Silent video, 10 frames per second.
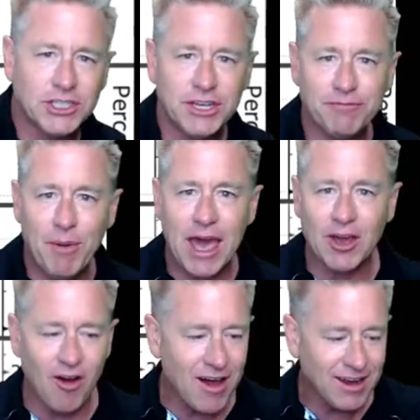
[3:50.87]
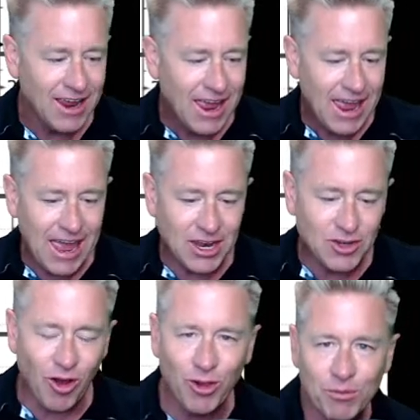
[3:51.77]
Schiff back on and
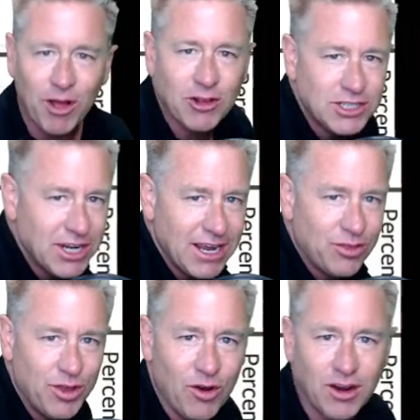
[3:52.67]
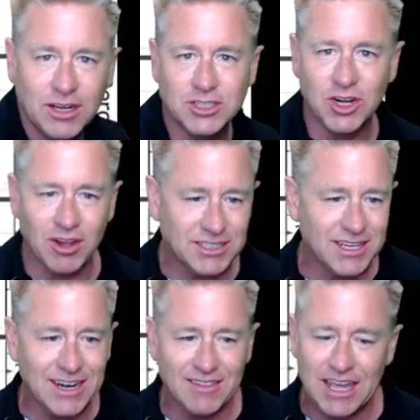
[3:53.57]
Dollar Milkshake Theory
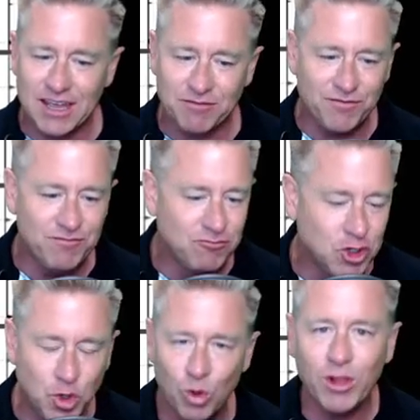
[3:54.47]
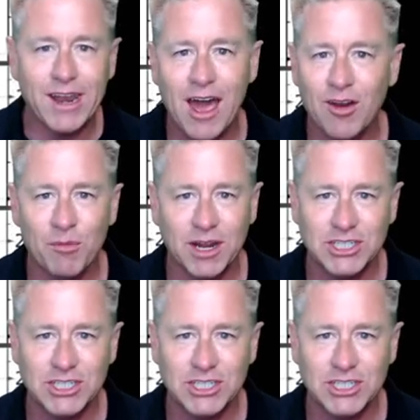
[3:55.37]
Johnson and they can duel it out on my